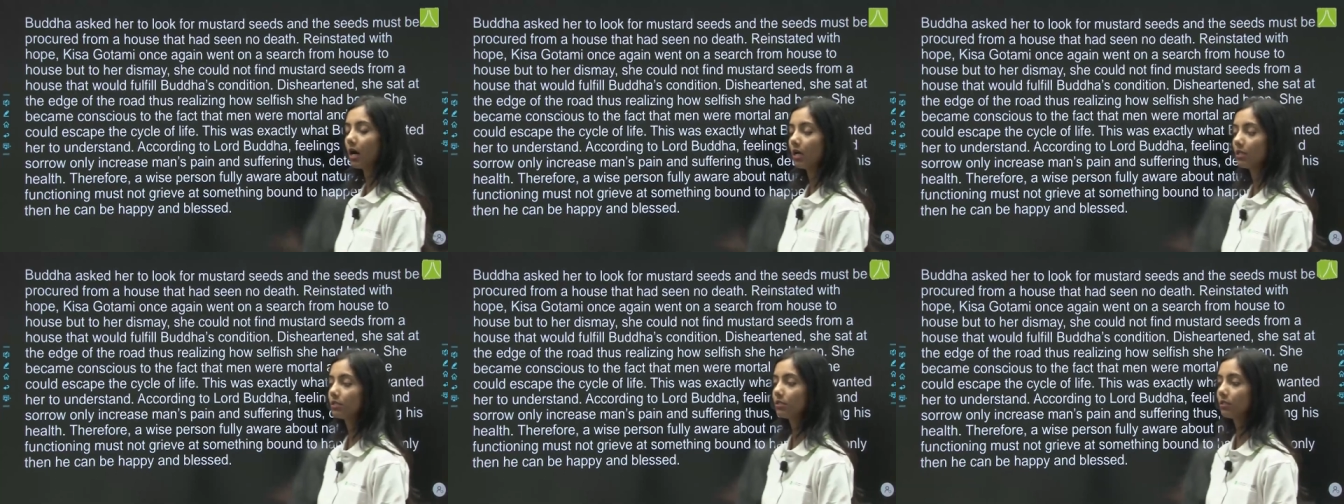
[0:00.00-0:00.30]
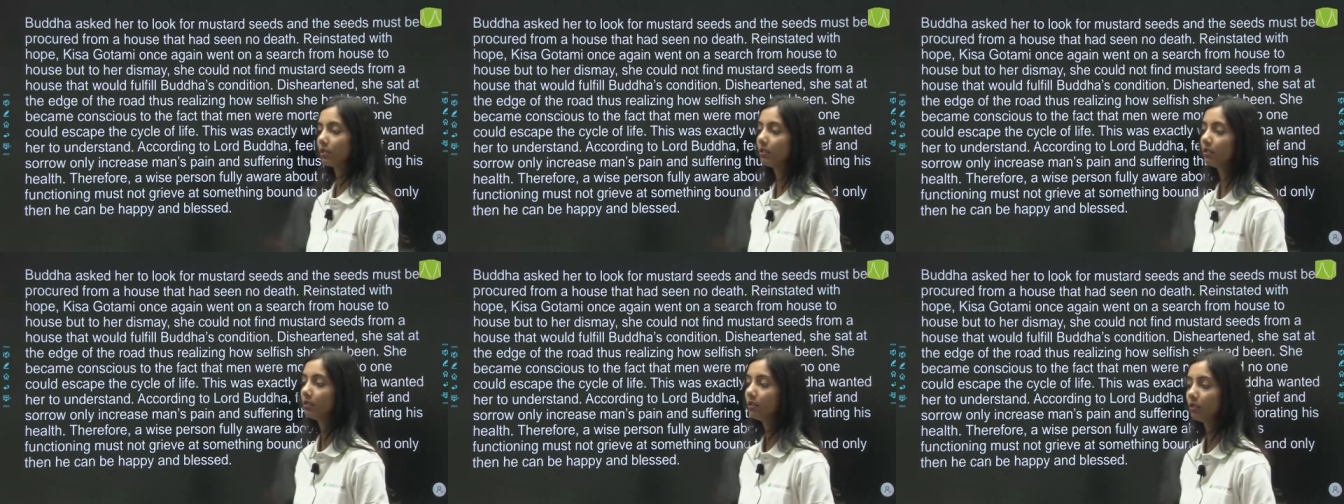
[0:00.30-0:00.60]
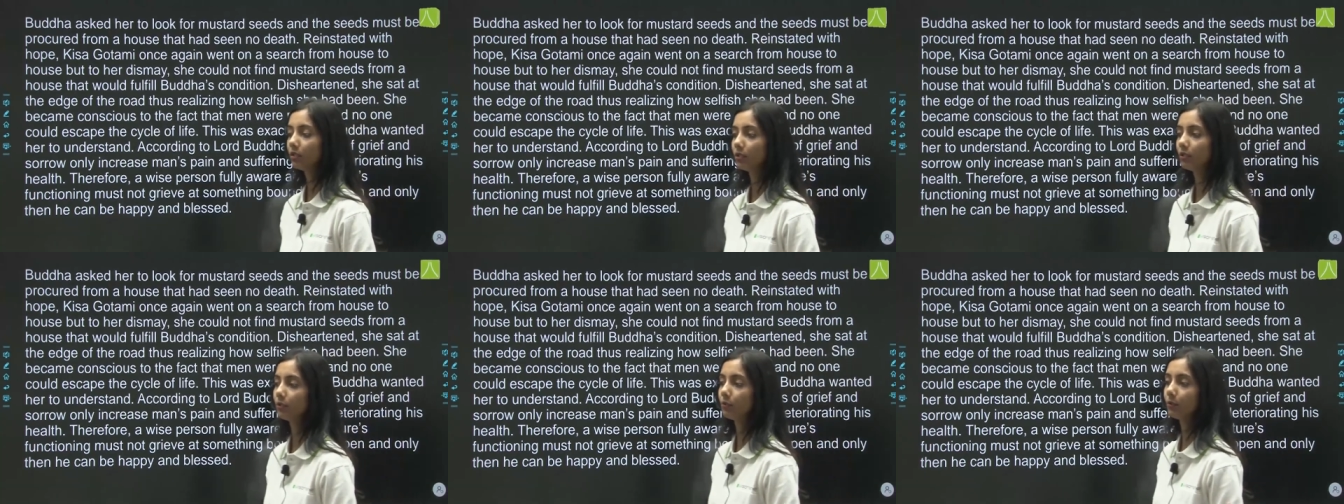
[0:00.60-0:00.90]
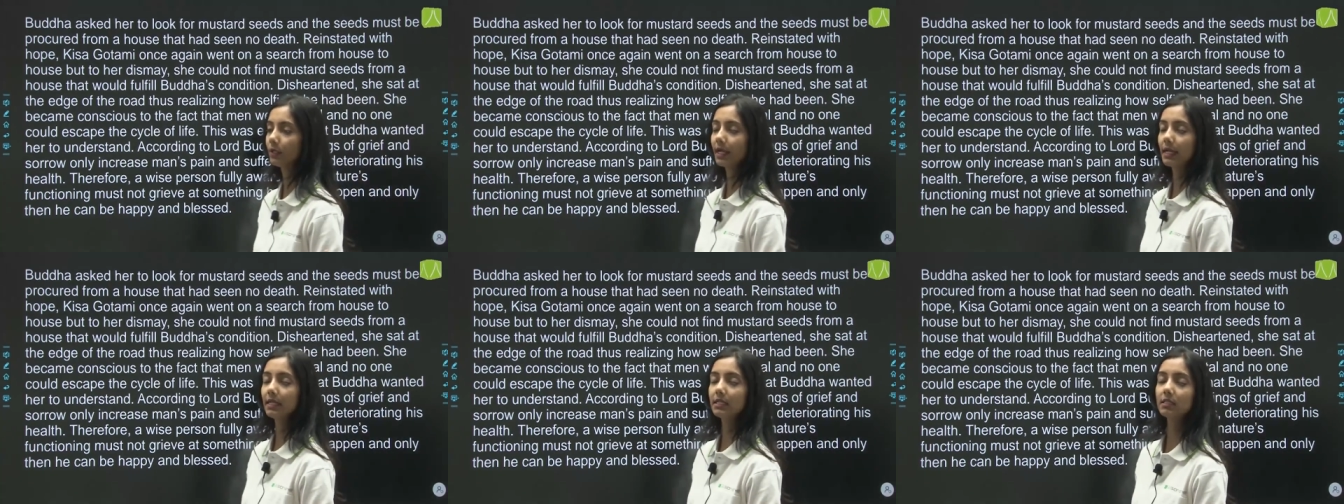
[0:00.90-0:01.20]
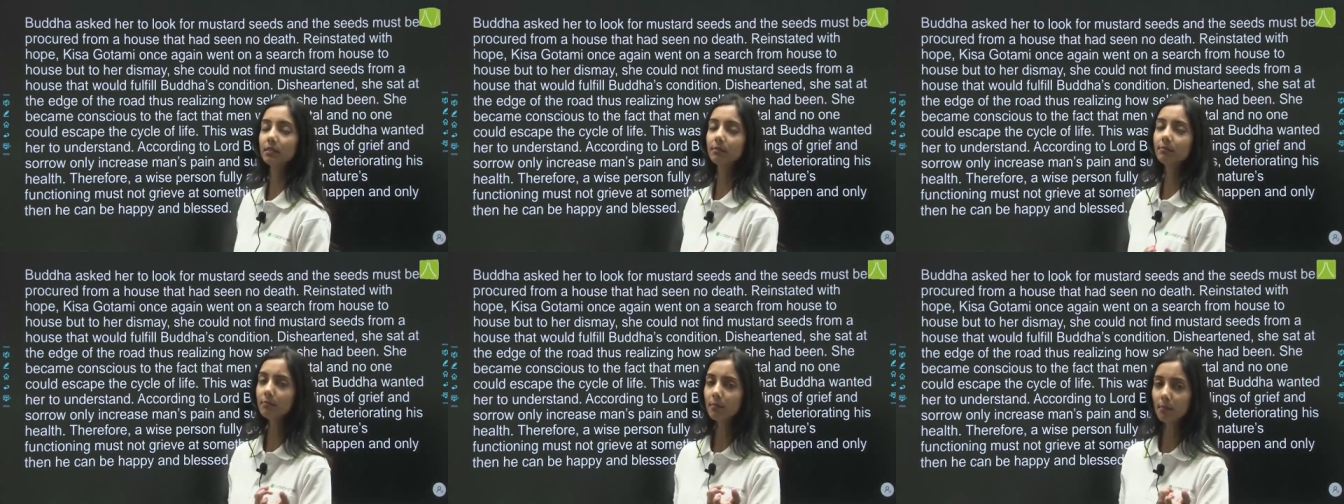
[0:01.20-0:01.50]
asked her to
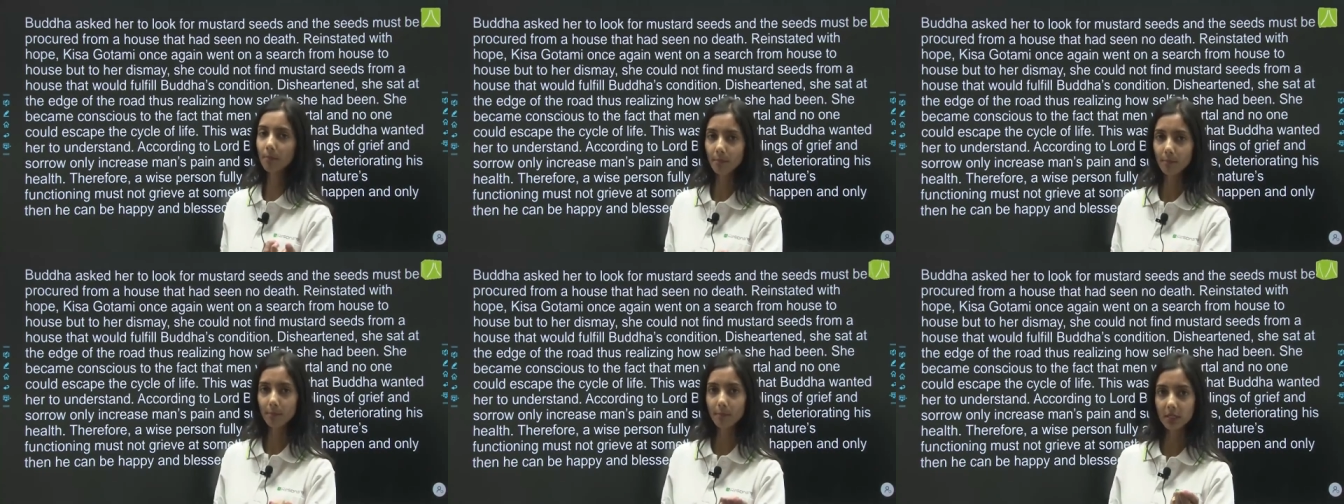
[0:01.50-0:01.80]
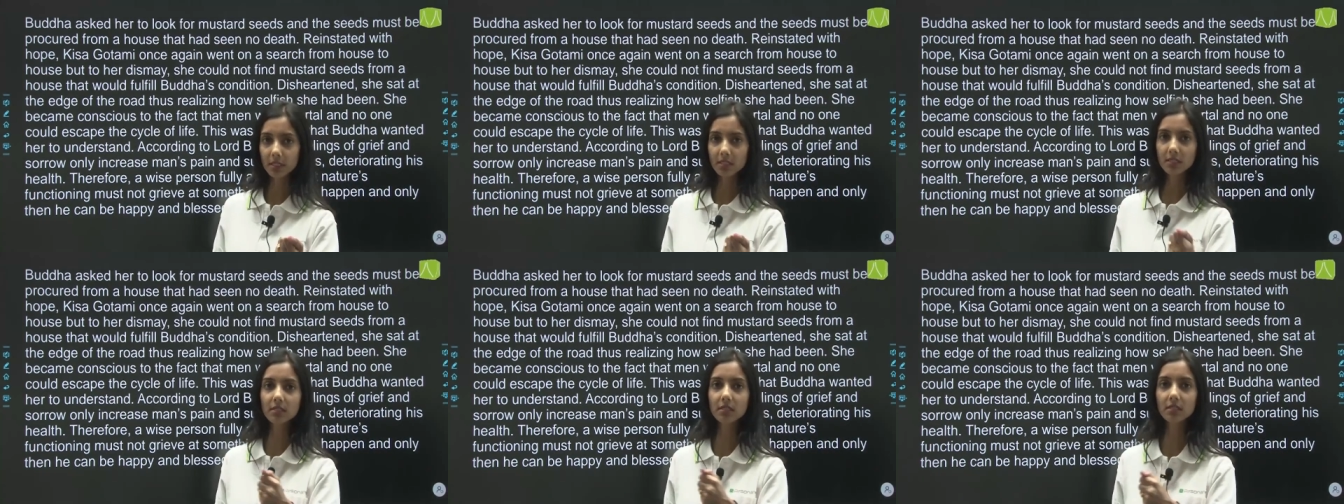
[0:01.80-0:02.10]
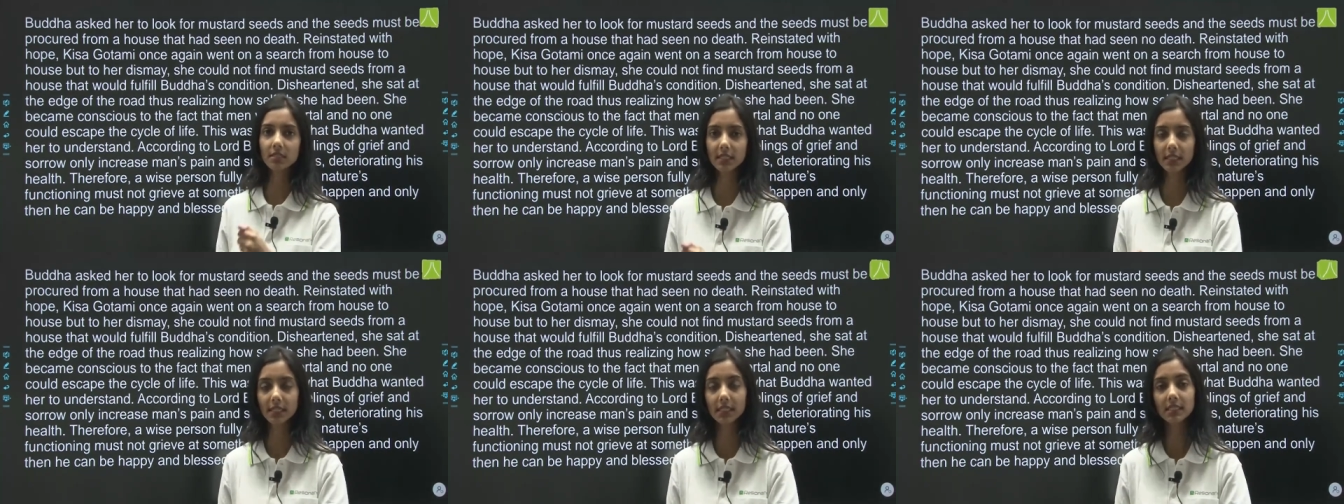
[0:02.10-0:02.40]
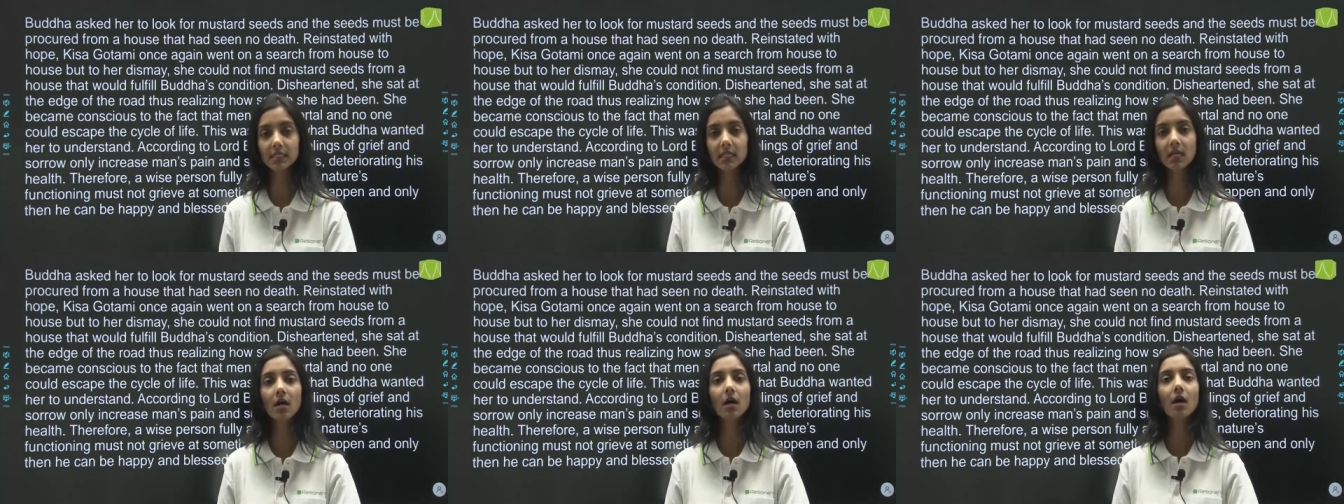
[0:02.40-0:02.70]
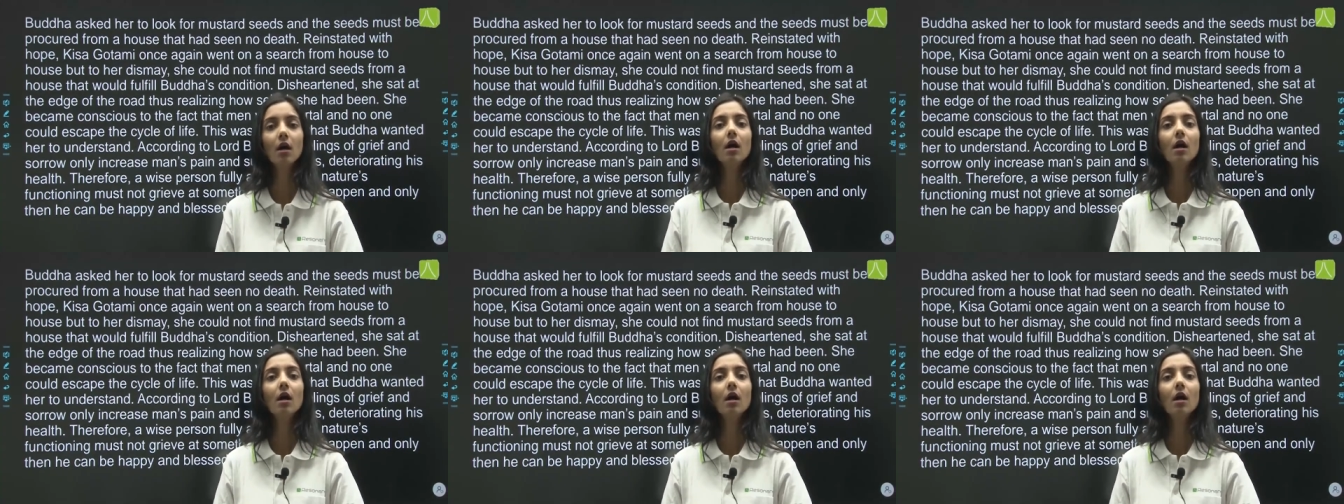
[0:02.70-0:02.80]
get some mustard seeds,